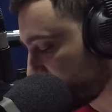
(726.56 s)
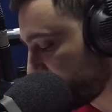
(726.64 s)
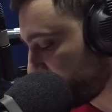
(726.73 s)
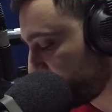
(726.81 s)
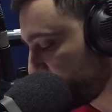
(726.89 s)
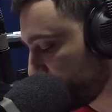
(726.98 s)

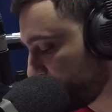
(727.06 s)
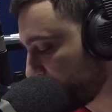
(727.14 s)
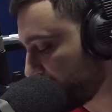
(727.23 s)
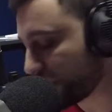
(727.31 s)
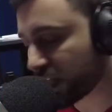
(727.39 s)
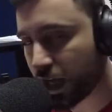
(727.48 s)
a film
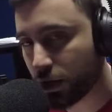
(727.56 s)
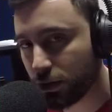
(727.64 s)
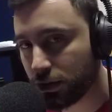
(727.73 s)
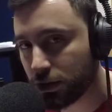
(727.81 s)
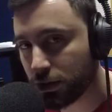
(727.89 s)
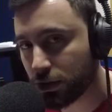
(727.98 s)

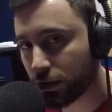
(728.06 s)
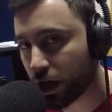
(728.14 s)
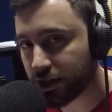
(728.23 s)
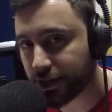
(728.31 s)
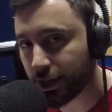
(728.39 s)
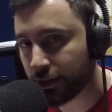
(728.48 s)
entitled
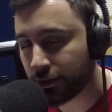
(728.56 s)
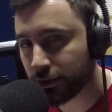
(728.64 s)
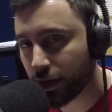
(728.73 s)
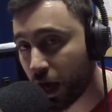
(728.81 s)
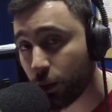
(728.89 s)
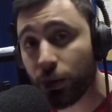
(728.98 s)
Crossing.
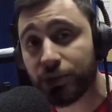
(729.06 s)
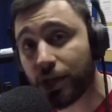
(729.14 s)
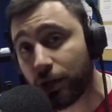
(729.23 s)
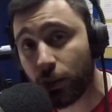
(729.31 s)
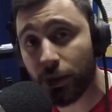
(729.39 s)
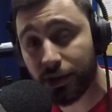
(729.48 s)
I won't
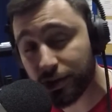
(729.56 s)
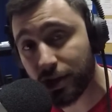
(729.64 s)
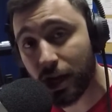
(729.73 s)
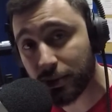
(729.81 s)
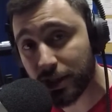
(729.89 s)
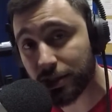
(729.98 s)
tell you what the
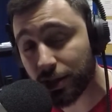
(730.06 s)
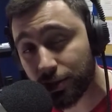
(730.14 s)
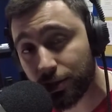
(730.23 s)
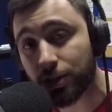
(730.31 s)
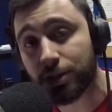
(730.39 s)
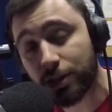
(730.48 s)
synopsis
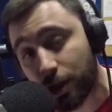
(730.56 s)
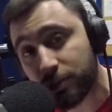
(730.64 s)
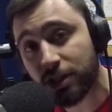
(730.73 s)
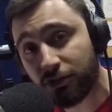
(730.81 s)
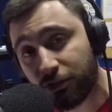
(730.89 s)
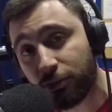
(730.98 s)
is. Just come
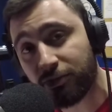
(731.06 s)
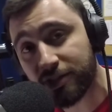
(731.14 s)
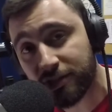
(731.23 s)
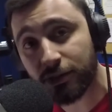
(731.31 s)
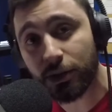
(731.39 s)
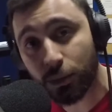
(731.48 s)
to the film
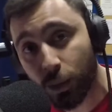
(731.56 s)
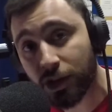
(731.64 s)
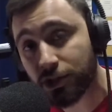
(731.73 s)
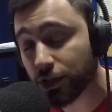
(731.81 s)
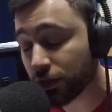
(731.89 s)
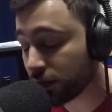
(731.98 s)
festival and
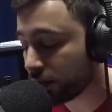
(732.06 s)
watch it.